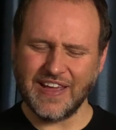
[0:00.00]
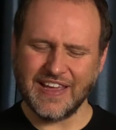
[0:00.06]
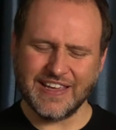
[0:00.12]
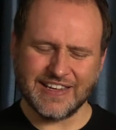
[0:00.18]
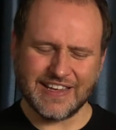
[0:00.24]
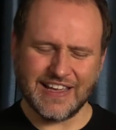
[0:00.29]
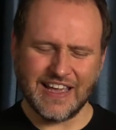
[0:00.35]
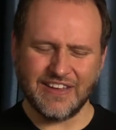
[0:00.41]
by
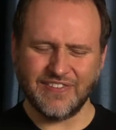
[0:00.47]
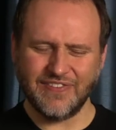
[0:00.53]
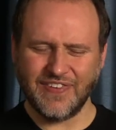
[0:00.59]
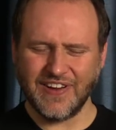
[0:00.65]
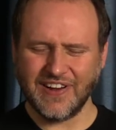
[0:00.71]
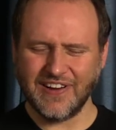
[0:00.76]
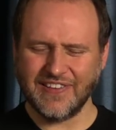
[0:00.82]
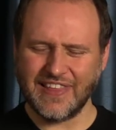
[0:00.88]
a God
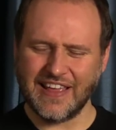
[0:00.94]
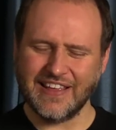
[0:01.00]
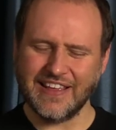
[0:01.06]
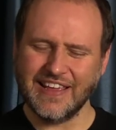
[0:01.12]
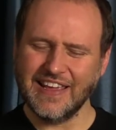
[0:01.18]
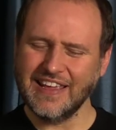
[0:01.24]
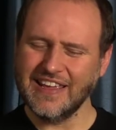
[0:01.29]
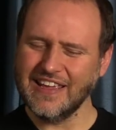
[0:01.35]
figure
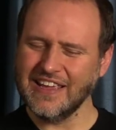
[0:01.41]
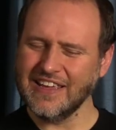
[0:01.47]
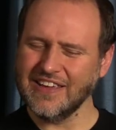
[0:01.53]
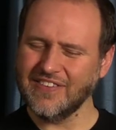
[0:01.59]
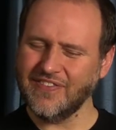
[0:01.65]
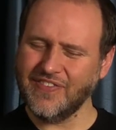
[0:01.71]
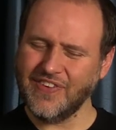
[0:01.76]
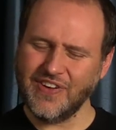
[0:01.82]
that
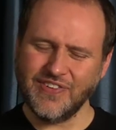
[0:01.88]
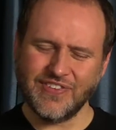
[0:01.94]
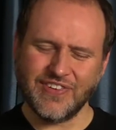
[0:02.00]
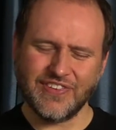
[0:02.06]
views